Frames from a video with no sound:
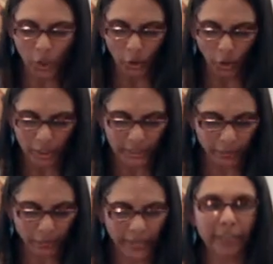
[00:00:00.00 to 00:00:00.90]

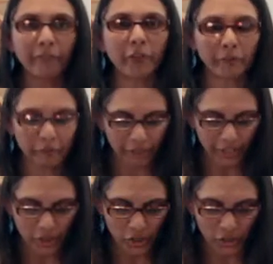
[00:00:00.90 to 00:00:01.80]
crossbred from
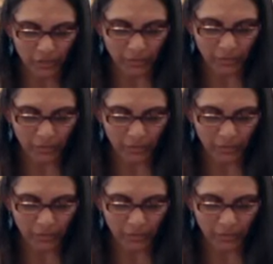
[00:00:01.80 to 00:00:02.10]
fish,